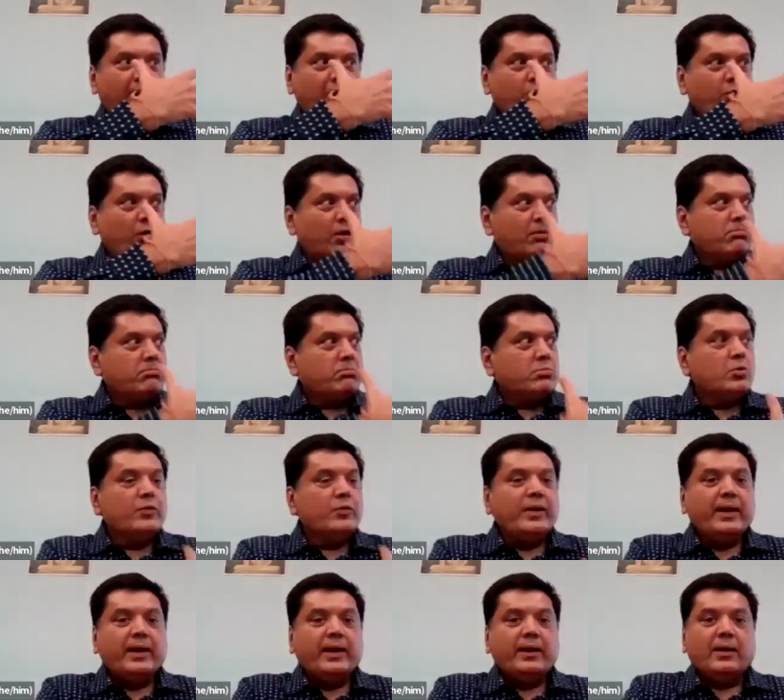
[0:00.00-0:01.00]
and you are
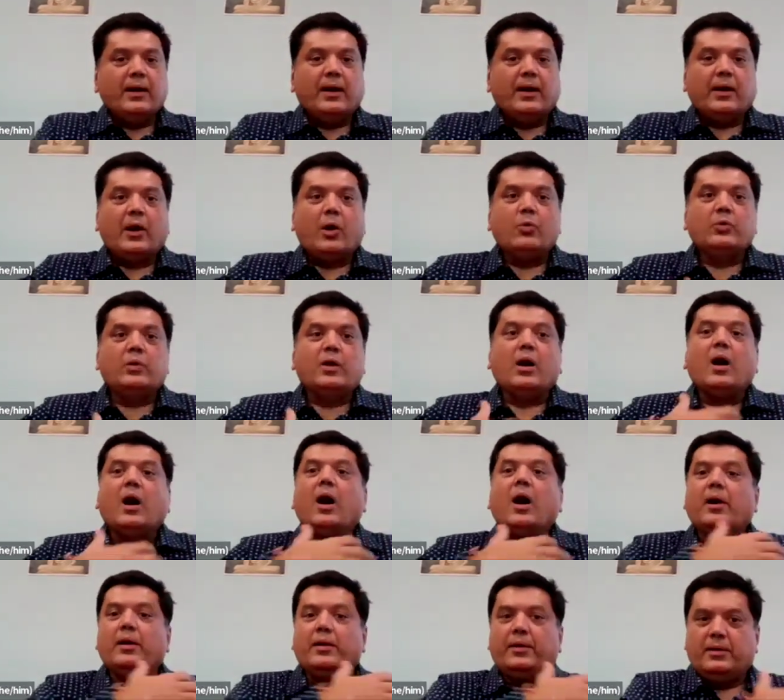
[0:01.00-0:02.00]
moving it around the
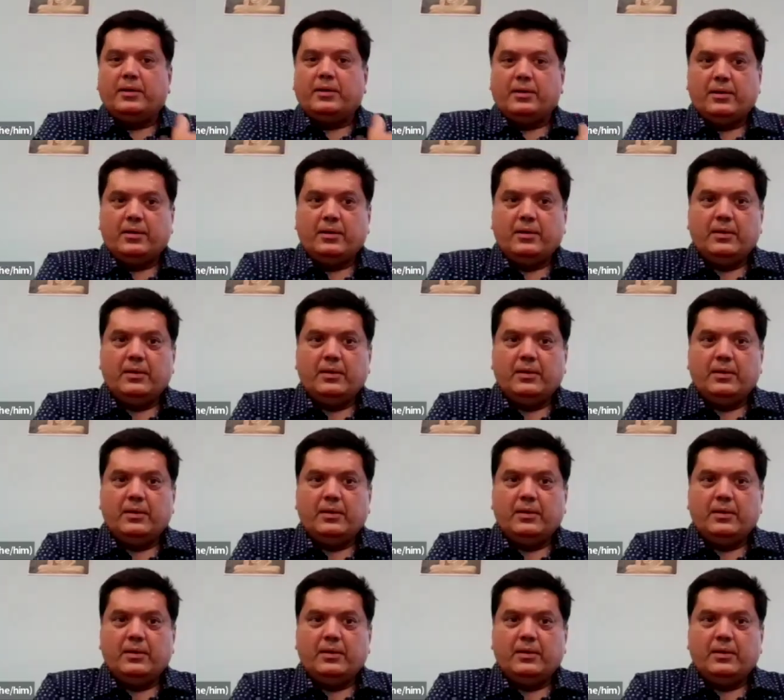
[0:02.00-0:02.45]
heart.